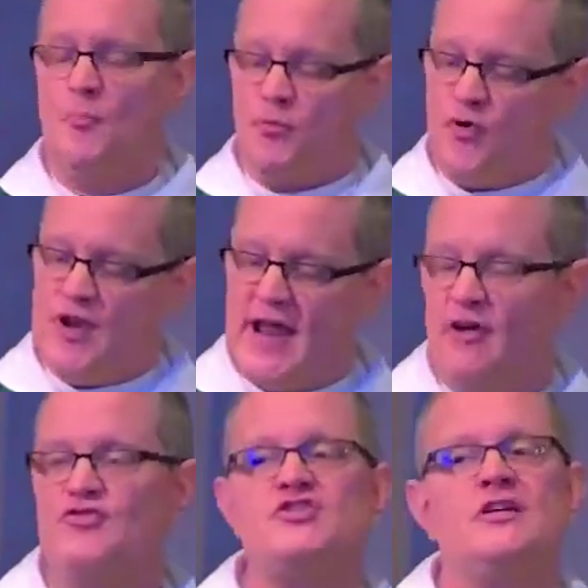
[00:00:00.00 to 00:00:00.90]

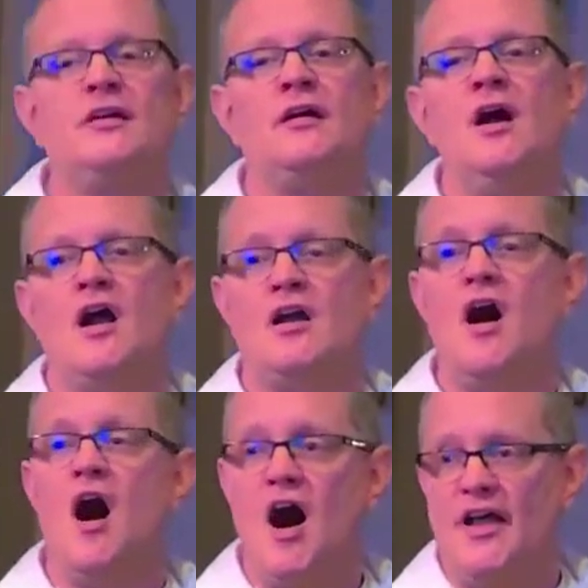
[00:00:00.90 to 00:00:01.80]
pronouncing
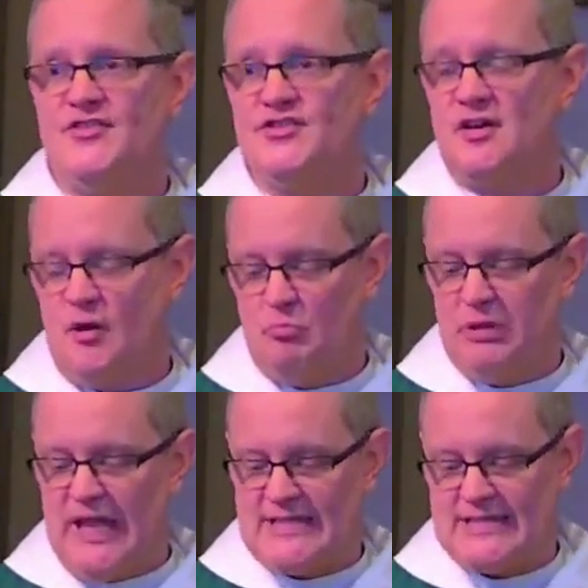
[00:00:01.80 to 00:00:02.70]
God's
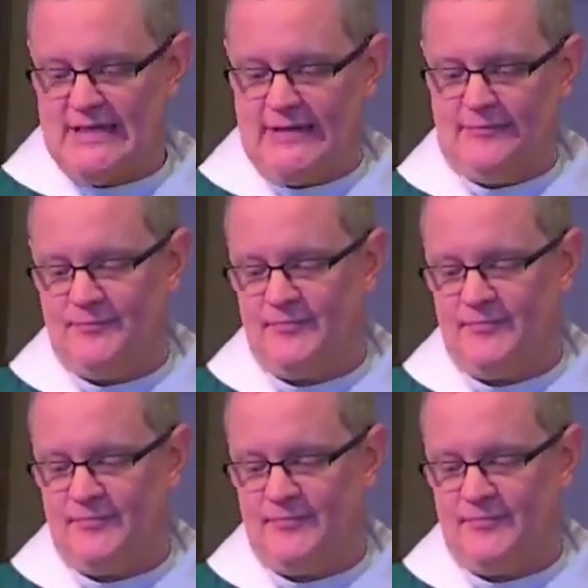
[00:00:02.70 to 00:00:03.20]
blessing.